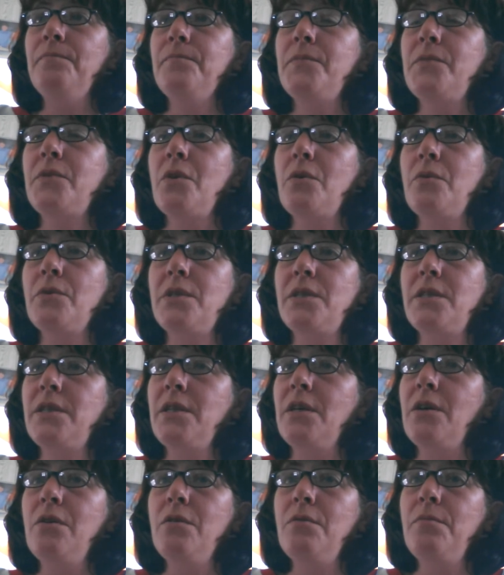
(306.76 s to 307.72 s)
so it was
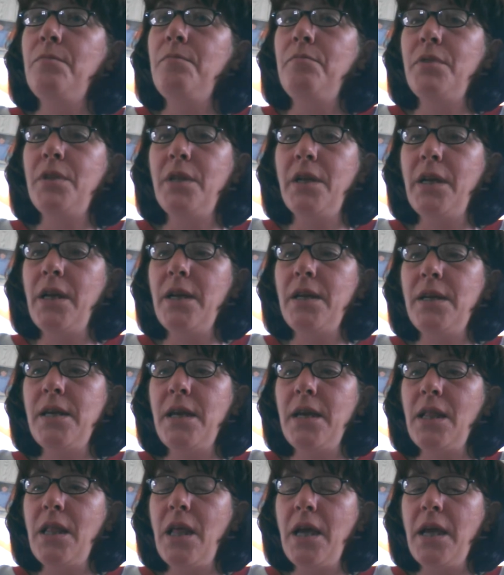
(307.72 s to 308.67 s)
still plenty of
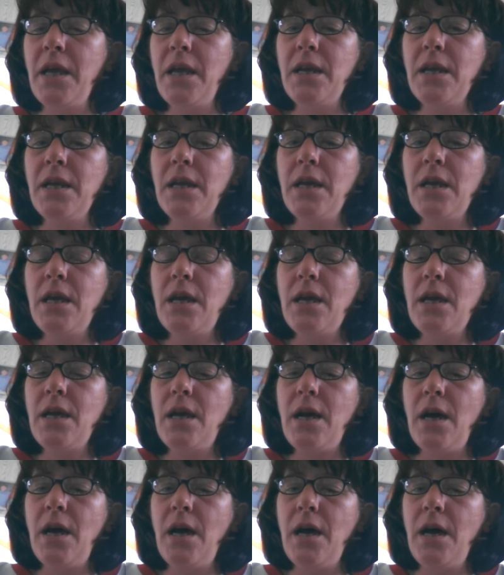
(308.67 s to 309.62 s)
daylight.
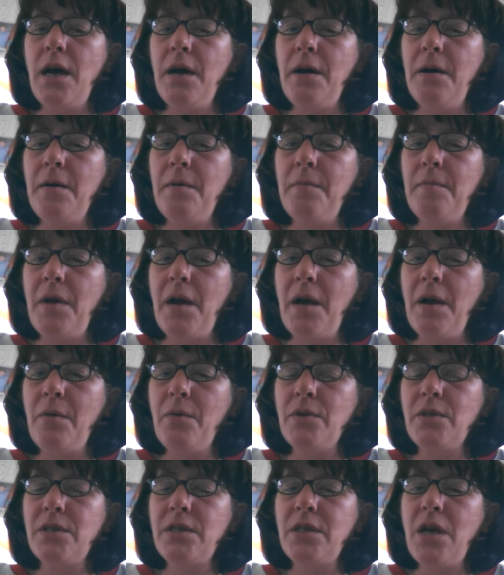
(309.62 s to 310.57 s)
I
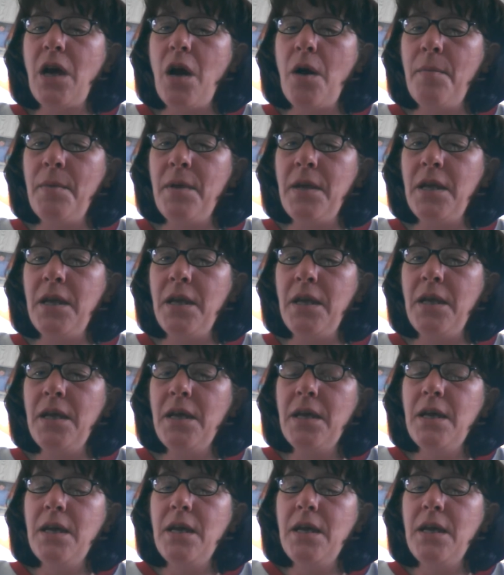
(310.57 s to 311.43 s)
was coming